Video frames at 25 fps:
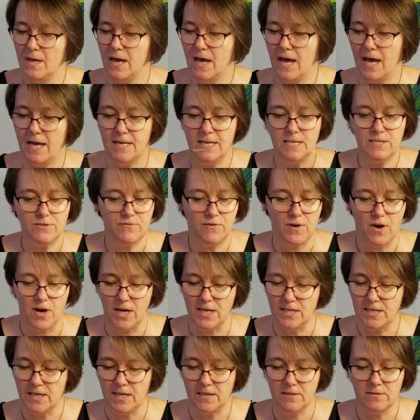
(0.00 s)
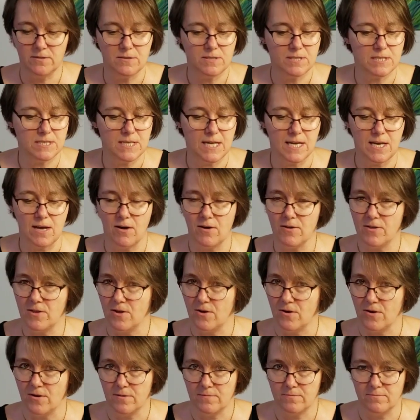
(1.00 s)
And it's fine. It'll stay on
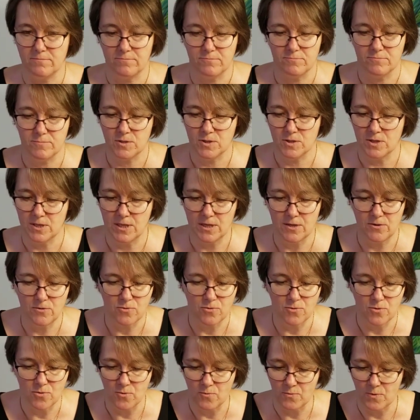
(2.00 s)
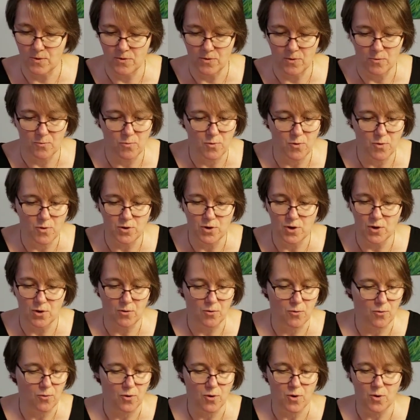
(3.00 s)
there. Either with the wood
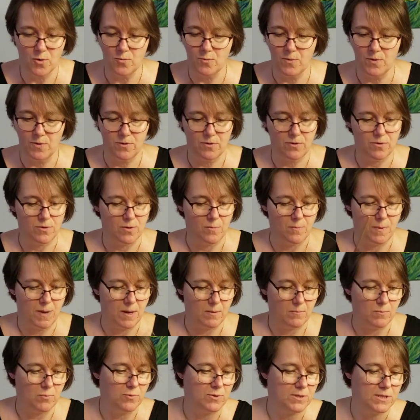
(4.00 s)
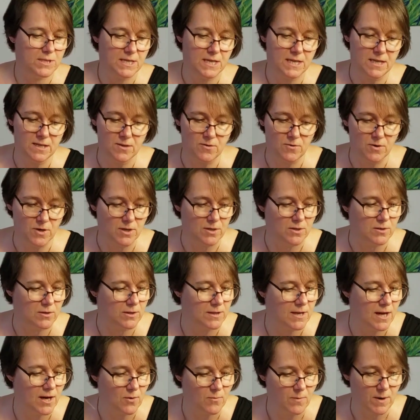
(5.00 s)
or with the bamboo stick, you can
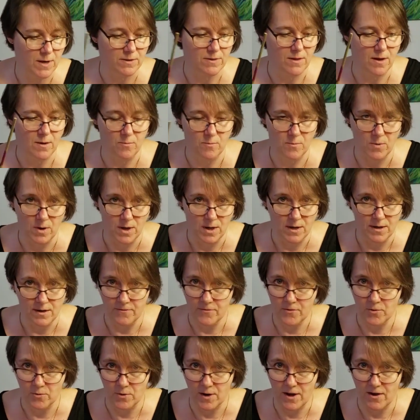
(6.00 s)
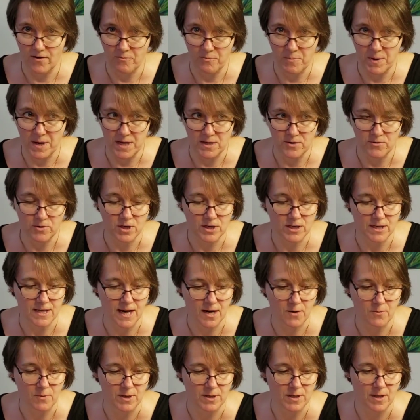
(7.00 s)
decorate them. If you don't have paint, you can
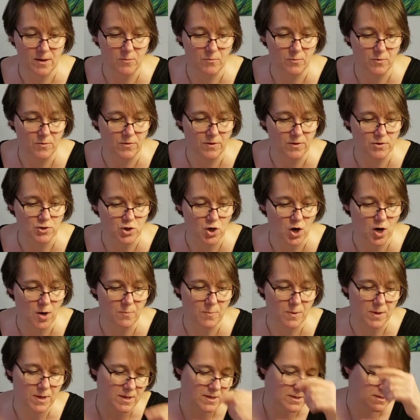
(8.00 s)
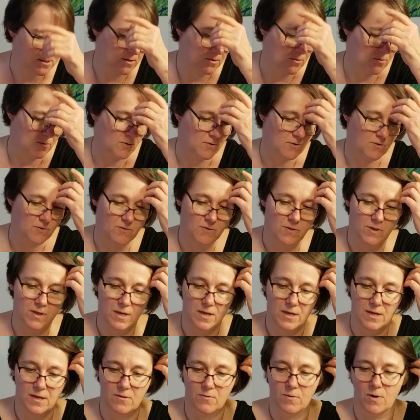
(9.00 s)
decorate them with the Sharpies or
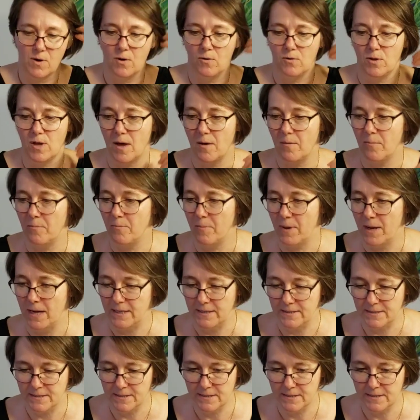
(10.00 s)
the Crayola paint